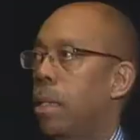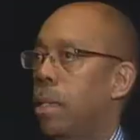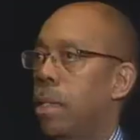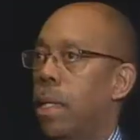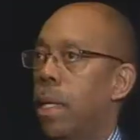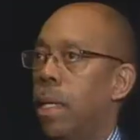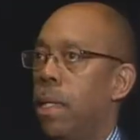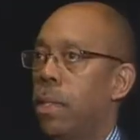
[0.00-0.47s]

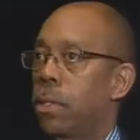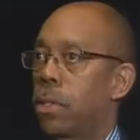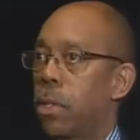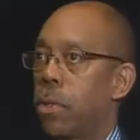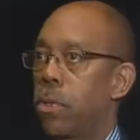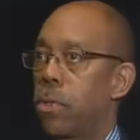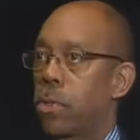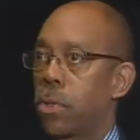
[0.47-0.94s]
and
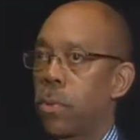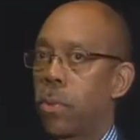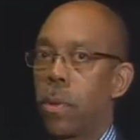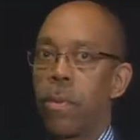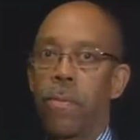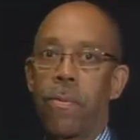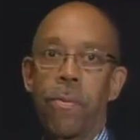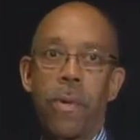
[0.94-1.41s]
still use the
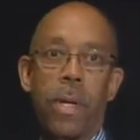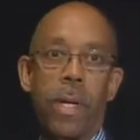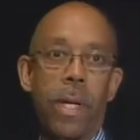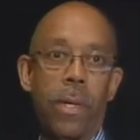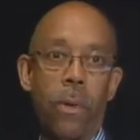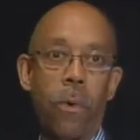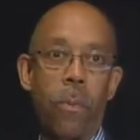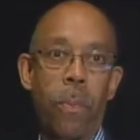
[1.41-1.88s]
word free
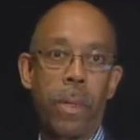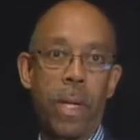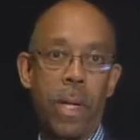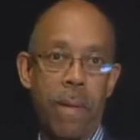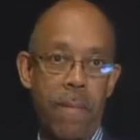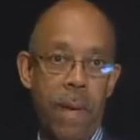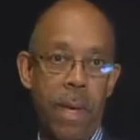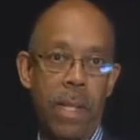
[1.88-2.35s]
and open
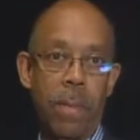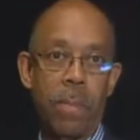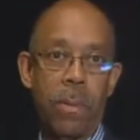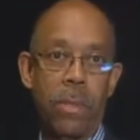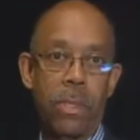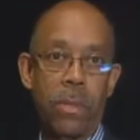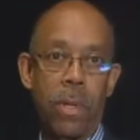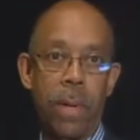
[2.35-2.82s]
and
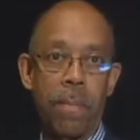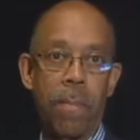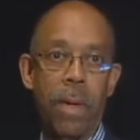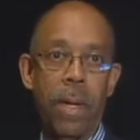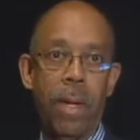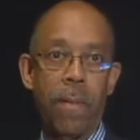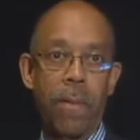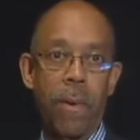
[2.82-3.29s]
available. So I'm
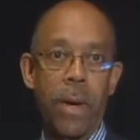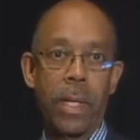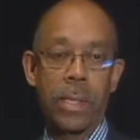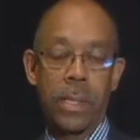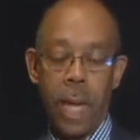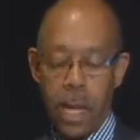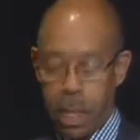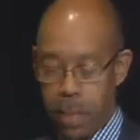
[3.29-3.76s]
very
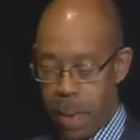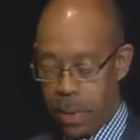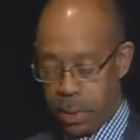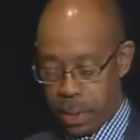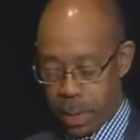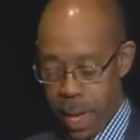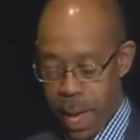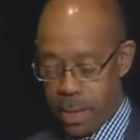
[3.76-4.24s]
excited about
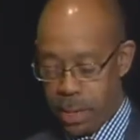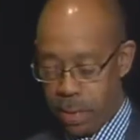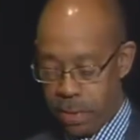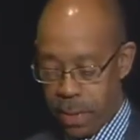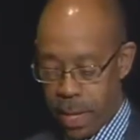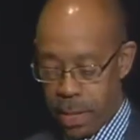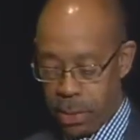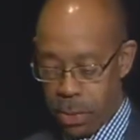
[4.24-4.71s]
the kinds of
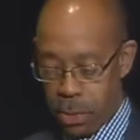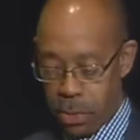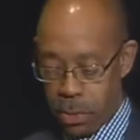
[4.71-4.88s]
things that